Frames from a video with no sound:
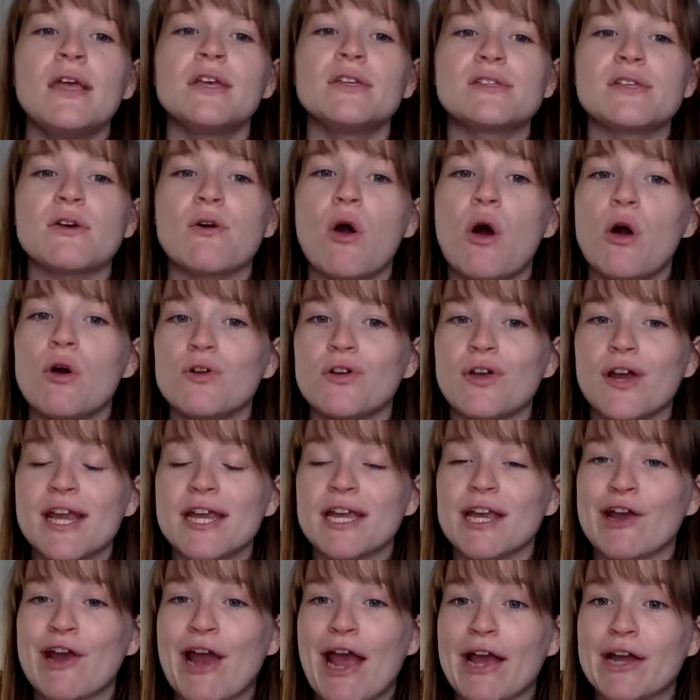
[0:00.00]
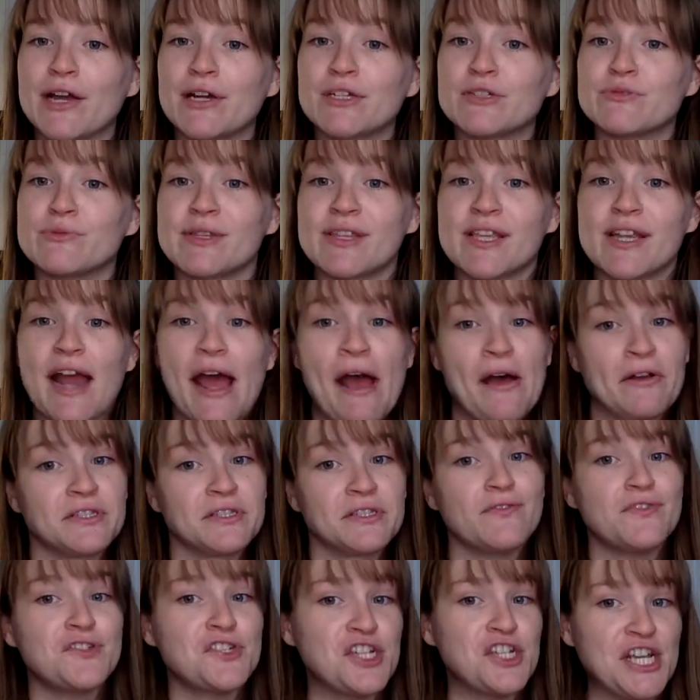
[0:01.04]
So whole grain crackers with an ounce
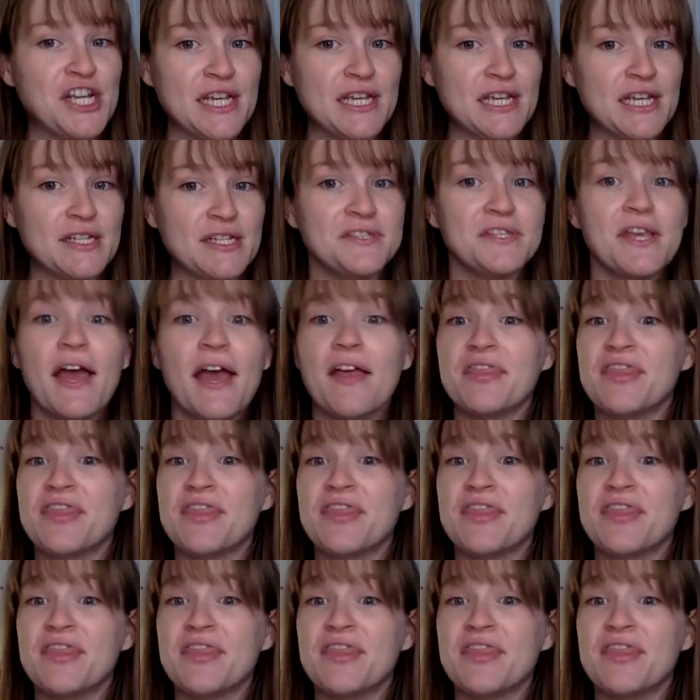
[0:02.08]
of cheese,